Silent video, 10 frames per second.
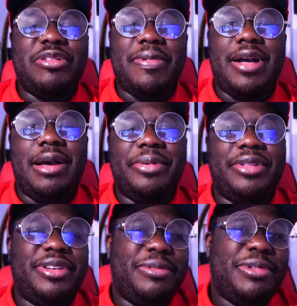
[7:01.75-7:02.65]
be
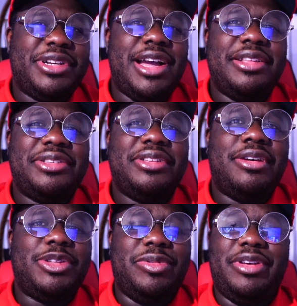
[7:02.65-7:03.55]
popular, which kind of
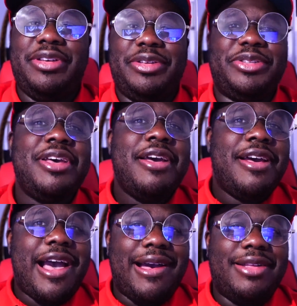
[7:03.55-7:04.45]
sucks, because
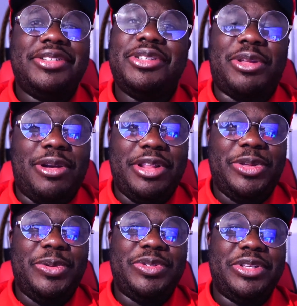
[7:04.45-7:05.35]
I just
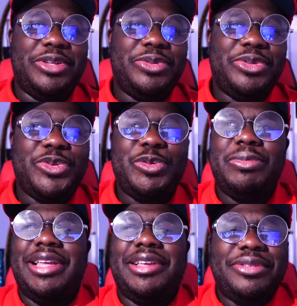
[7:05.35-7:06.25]
started using
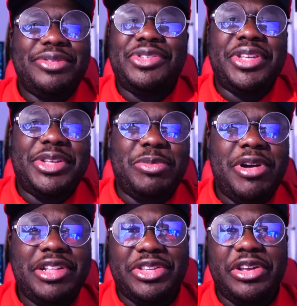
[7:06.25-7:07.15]
YouTube like 6
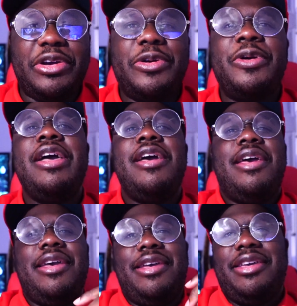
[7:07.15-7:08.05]
months ago,
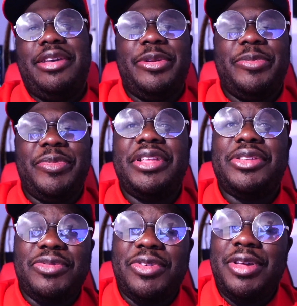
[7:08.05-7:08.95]
and
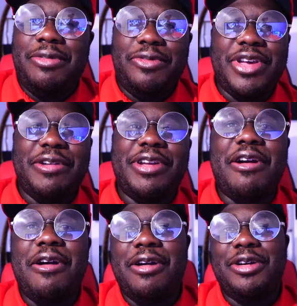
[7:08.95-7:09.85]
it's very
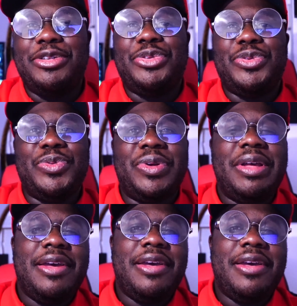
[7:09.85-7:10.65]
hard to